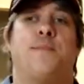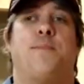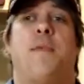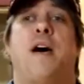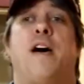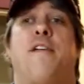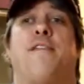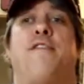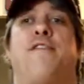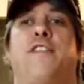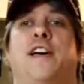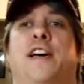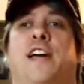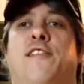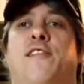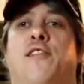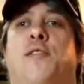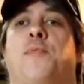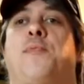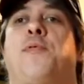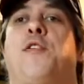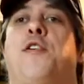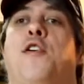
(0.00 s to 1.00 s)
is my
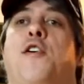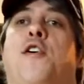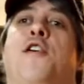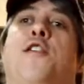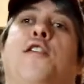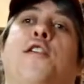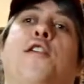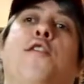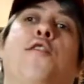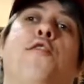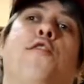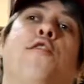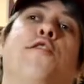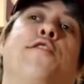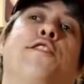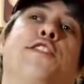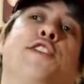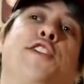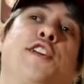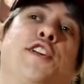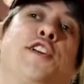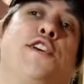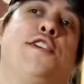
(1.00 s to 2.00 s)
favorite part of the whole
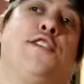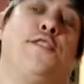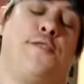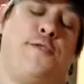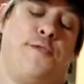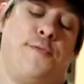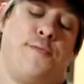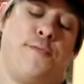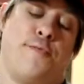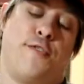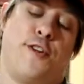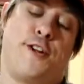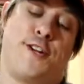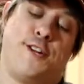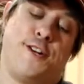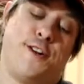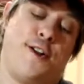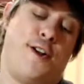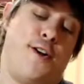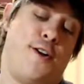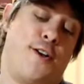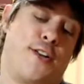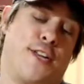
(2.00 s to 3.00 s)
video, bringing it
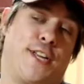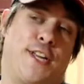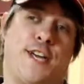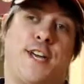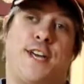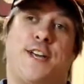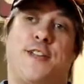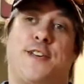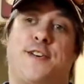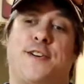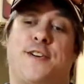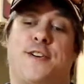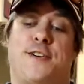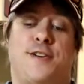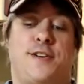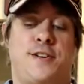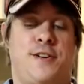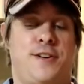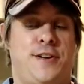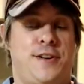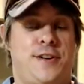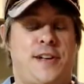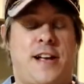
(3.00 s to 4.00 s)
all together.
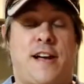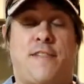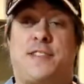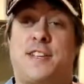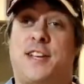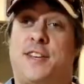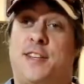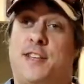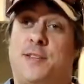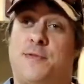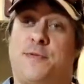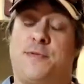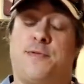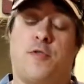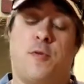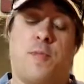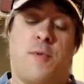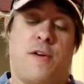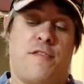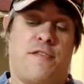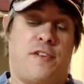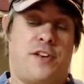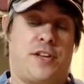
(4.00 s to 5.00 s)
I've said this before in
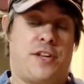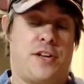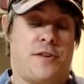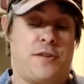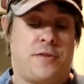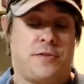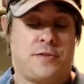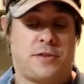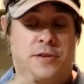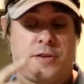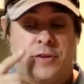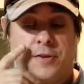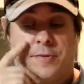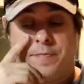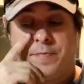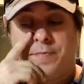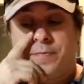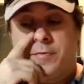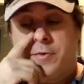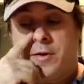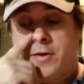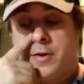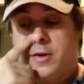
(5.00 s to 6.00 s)
my videos.
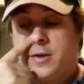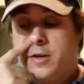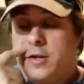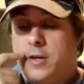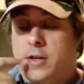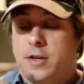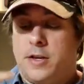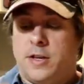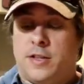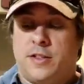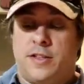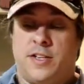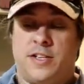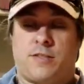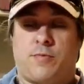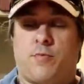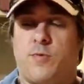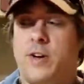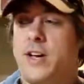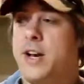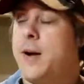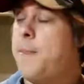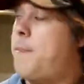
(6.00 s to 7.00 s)
This
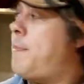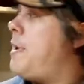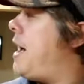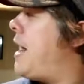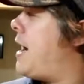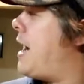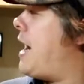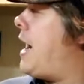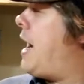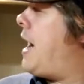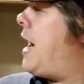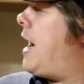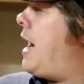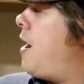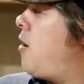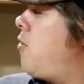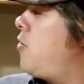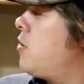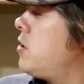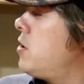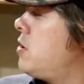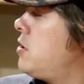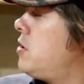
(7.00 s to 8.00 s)
went about 1
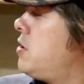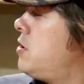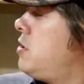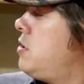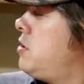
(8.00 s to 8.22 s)
hour